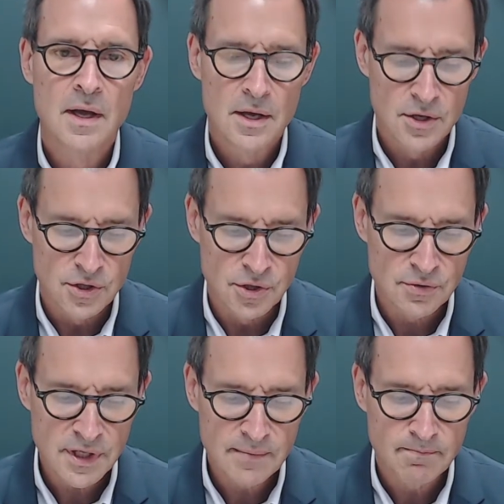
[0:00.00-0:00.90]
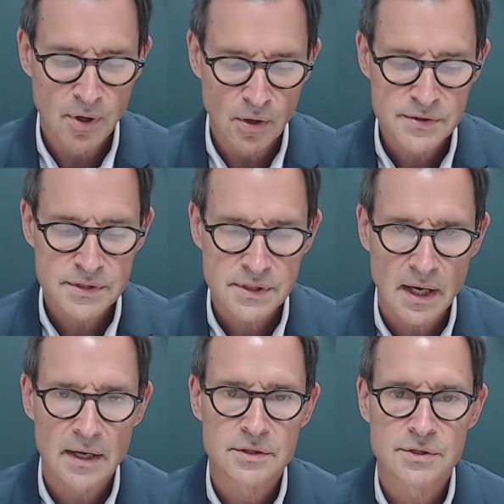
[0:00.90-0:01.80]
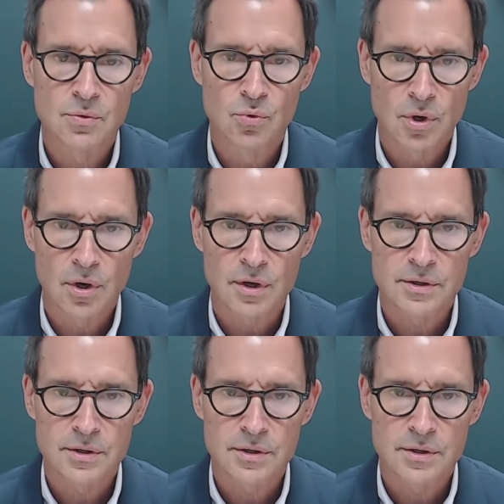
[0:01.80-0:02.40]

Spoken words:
You need both sides to work